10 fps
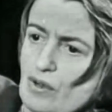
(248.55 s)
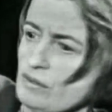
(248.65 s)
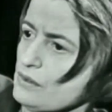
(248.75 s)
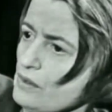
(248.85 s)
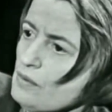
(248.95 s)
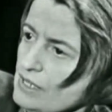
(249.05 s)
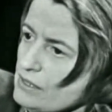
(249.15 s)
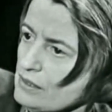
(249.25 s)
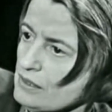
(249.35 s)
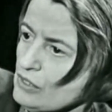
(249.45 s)
hurt no one,
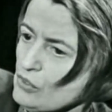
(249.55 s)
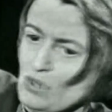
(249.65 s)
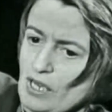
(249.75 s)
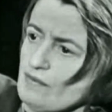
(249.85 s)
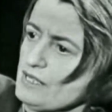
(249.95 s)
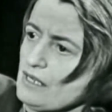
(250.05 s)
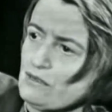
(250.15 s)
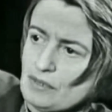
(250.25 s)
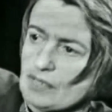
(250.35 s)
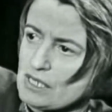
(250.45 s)
who have not
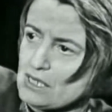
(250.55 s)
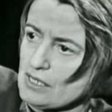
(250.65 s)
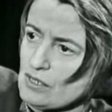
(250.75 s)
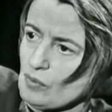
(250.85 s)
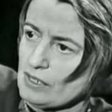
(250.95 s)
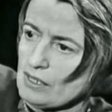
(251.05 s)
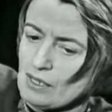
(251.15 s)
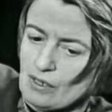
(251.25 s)
forced anyone.